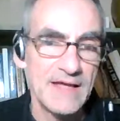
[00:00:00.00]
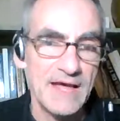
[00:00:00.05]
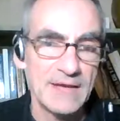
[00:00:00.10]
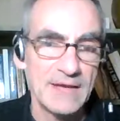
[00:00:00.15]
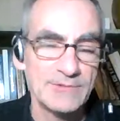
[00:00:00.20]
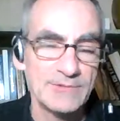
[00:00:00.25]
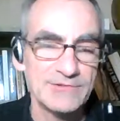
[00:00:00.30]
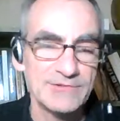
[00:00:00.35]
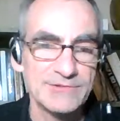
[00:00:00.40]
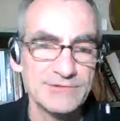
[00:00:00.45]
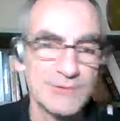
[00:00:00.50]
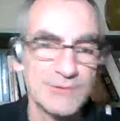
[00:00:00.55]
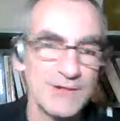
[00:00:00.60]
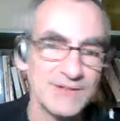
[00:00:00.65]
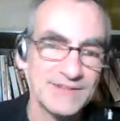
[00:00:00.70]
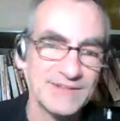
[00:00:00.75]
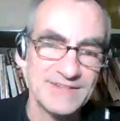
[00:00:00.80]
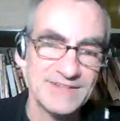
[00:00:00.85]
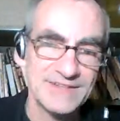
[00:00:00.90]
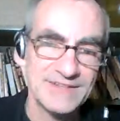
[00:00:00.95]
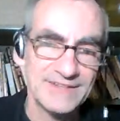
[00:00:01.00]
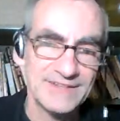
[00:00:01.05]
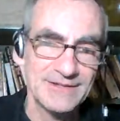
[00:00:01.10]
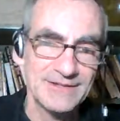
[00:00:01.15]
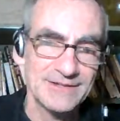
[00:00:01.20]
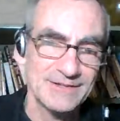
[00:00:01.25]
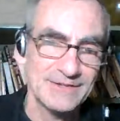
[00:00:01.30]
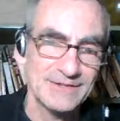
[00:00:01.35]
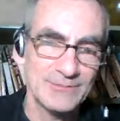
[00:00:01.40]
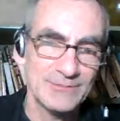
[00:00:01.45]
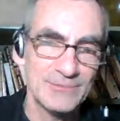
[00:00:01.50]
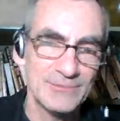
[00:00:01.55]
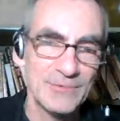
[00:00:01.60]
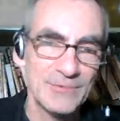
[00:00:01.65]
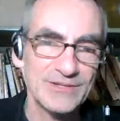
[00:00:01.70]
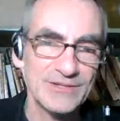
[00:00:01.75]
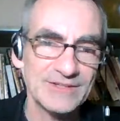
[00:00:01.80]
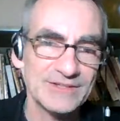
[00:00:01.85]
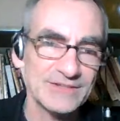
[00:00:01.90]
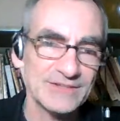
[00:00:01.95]
I wish you all good
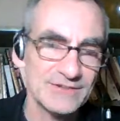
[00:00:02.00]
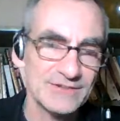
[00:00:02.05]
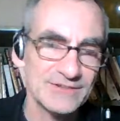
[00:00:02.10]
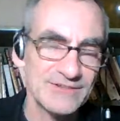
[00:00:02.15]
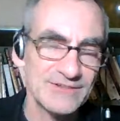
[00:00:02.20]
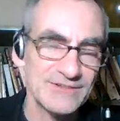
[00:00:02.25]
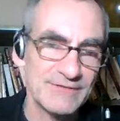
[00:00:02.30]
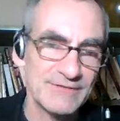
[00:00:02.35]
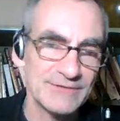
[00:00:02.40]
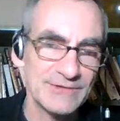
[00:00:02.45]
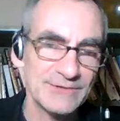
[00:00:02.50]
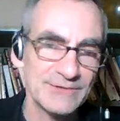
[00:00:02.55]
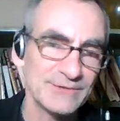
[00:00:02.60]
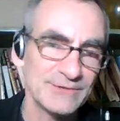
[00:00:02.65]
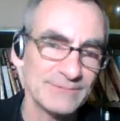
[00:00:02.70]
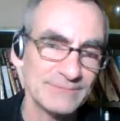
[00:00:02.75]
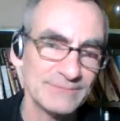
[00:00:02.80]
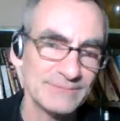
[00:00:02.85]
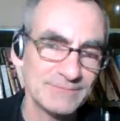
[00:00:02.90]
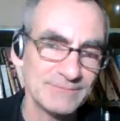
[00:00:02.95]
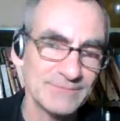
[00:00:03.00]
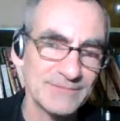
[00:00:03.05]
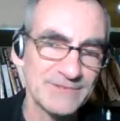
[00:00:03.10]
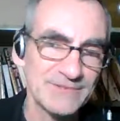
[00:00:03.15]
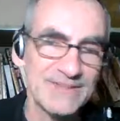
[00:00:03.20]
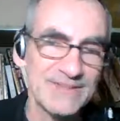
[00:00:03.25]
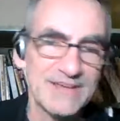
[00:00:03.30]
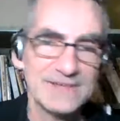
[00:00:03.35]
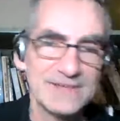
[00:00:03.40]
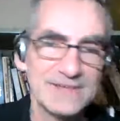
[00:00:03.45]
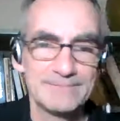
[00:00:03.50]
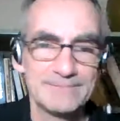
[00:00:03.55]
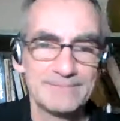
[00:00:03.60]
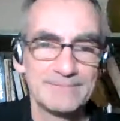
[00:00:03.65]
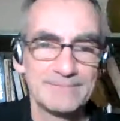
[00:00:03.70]
morning, good afternoon, good night.